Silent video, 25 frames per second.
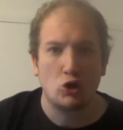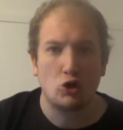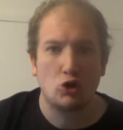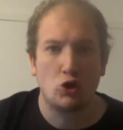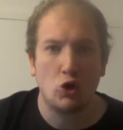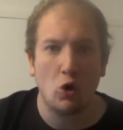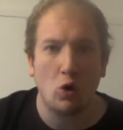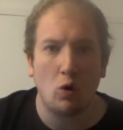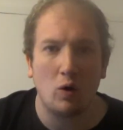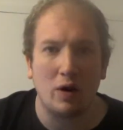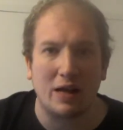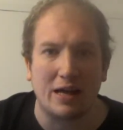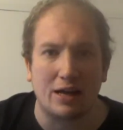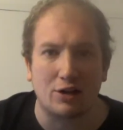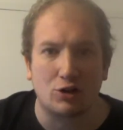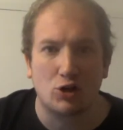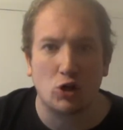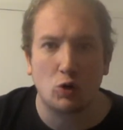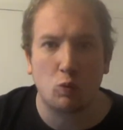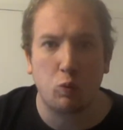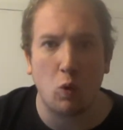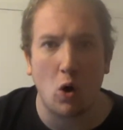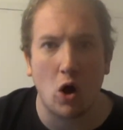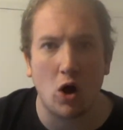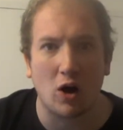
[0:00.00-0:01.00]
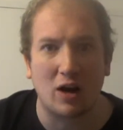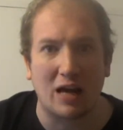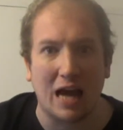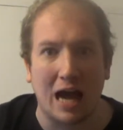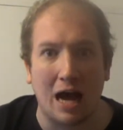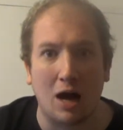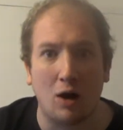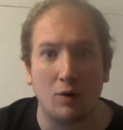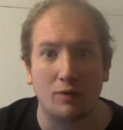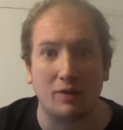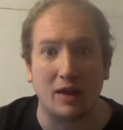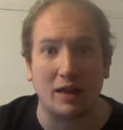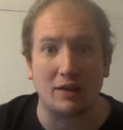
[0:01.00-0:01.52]
Surely it should work
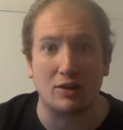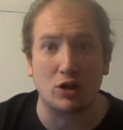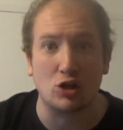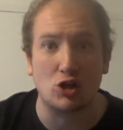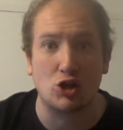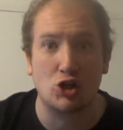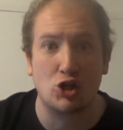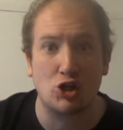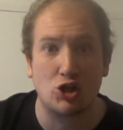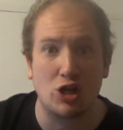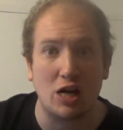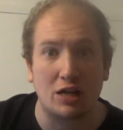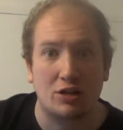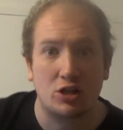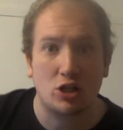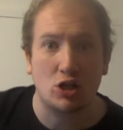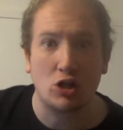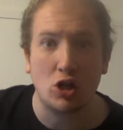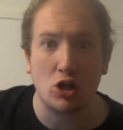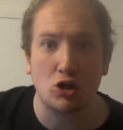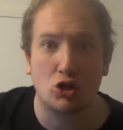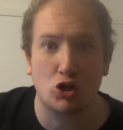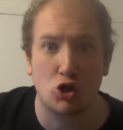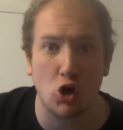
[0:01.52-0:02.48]
out that the shitter the